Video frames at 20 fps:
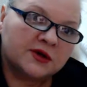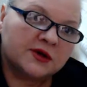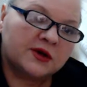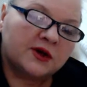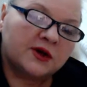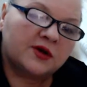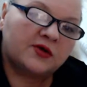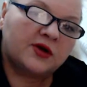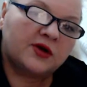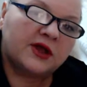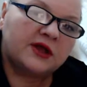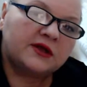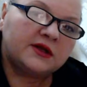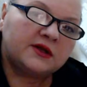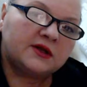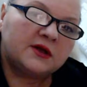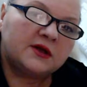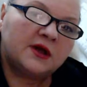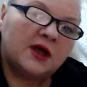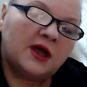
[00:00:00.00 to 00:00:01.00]
Alright?
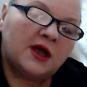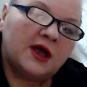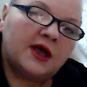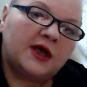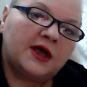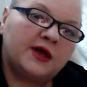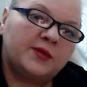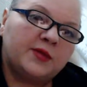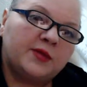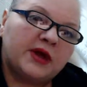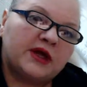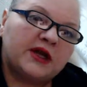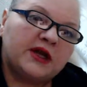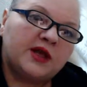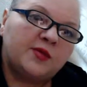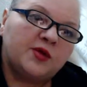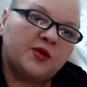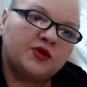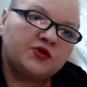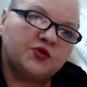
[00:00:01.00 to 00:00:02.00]
And my
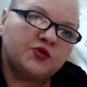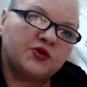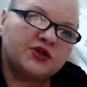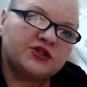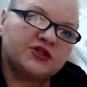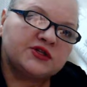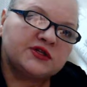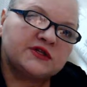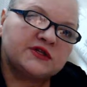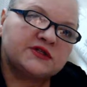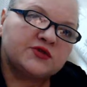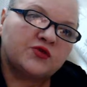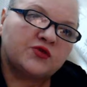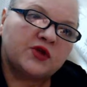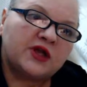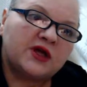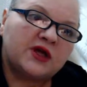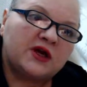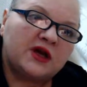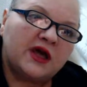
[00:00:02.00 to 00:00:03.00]
name on Twitch is
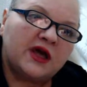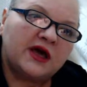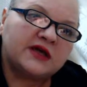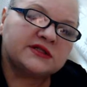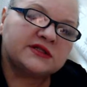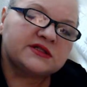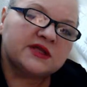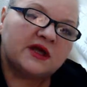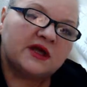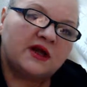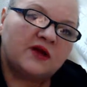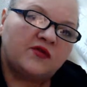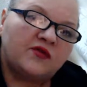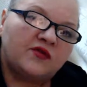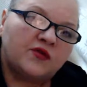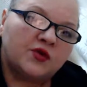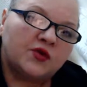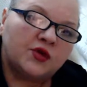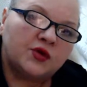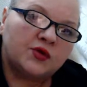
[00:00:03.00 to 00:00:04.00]
Real Excel
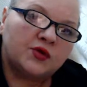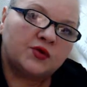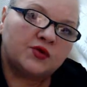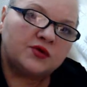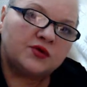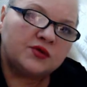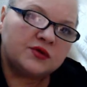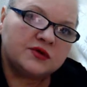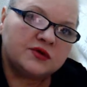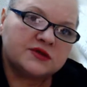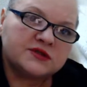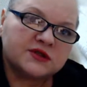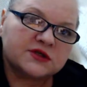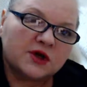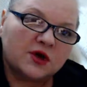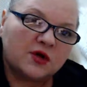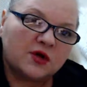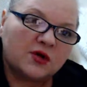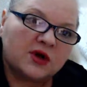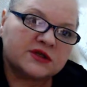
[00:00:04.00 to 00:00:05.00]
for you.
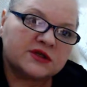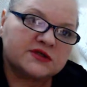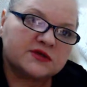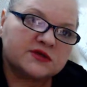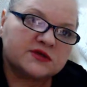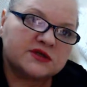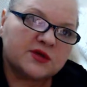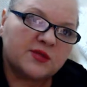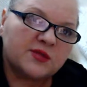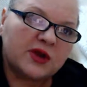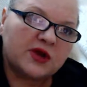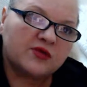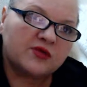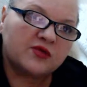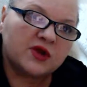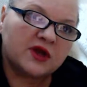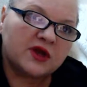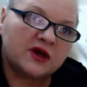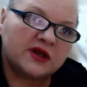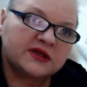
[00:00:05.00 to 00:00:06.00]
So as you see my
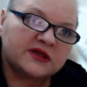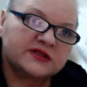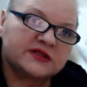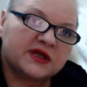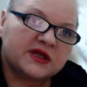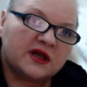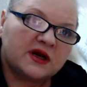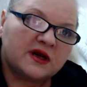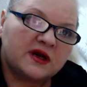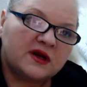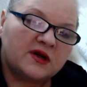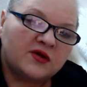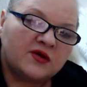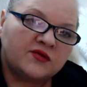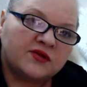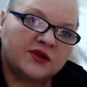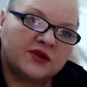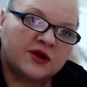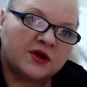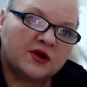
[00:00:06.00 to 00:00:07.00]
Real Excel
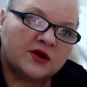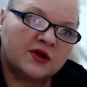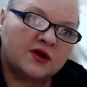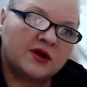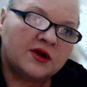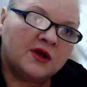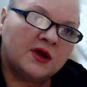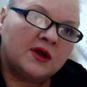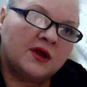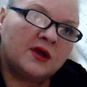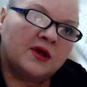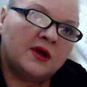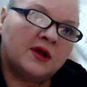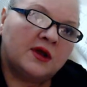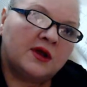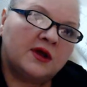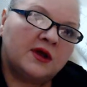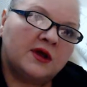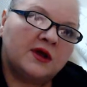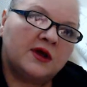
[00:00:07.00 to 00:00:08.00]
over there,
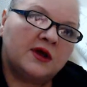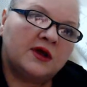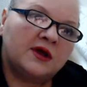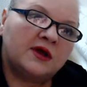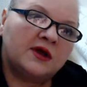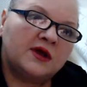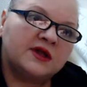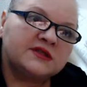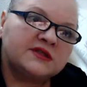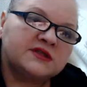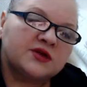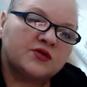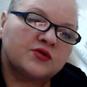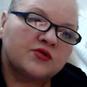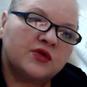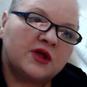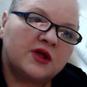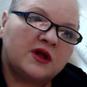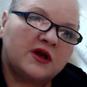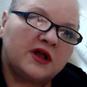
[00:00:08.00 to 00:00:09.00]
it's a
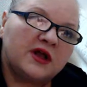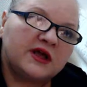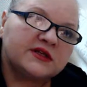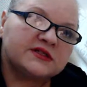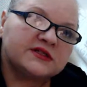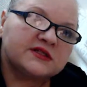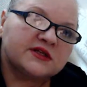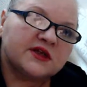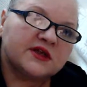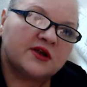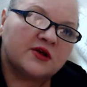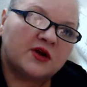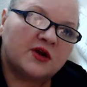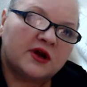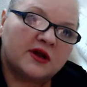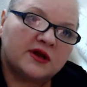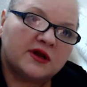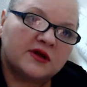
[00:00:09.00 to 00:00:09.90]
Real Excel,